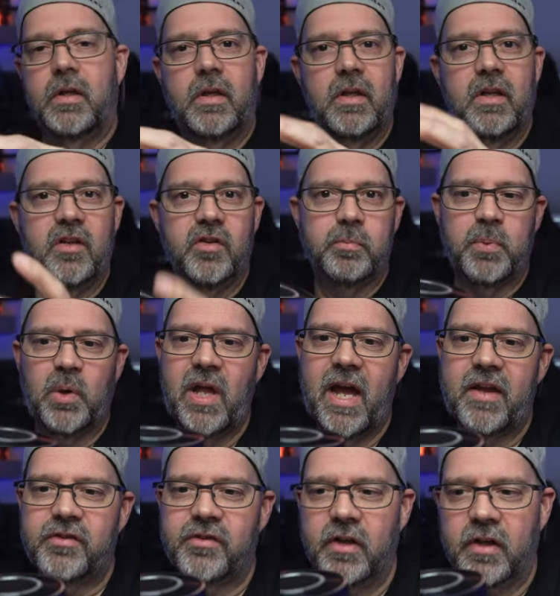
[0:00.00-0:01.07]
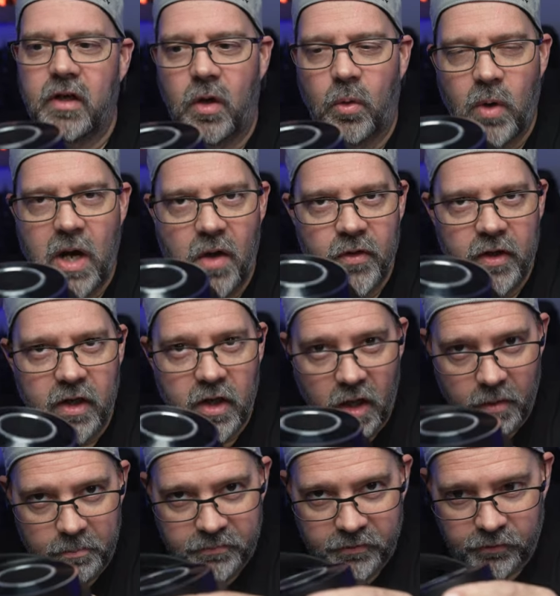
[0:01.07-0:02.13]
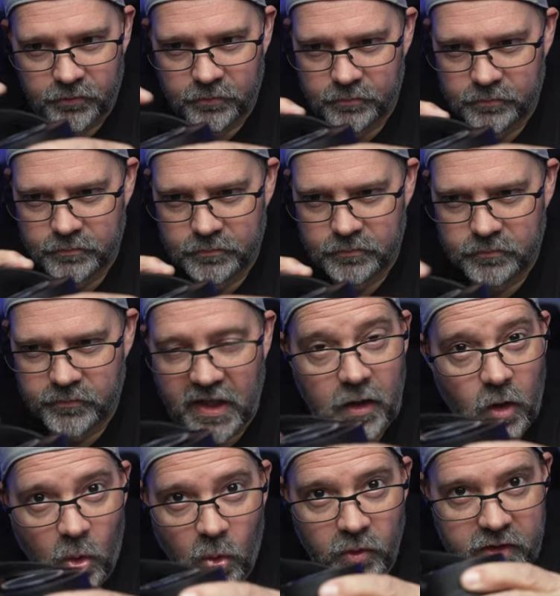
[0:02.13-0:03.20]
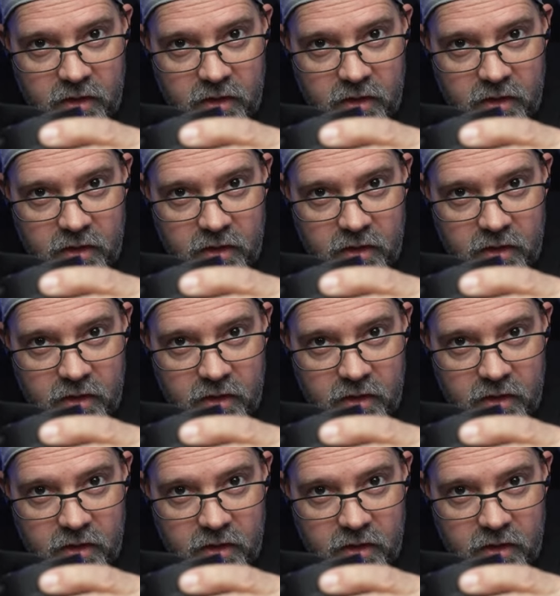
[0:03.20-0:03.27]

it is plastic around the cups that hold